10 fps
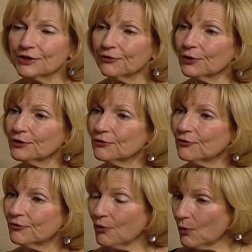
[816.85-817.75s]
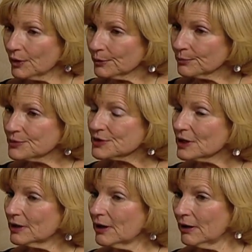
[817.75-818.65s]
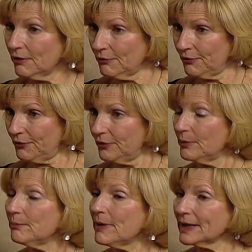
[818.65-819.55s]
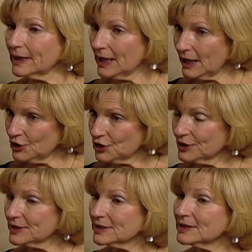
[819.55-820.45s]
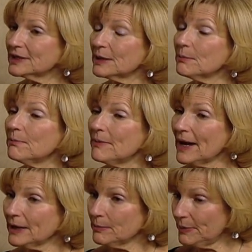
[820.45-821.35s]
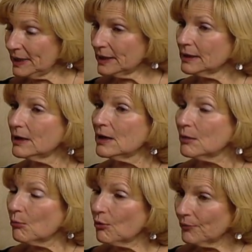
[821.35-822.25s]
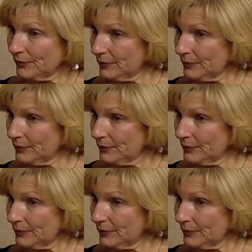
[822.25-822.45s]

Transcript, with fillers: different forms of medications that may be more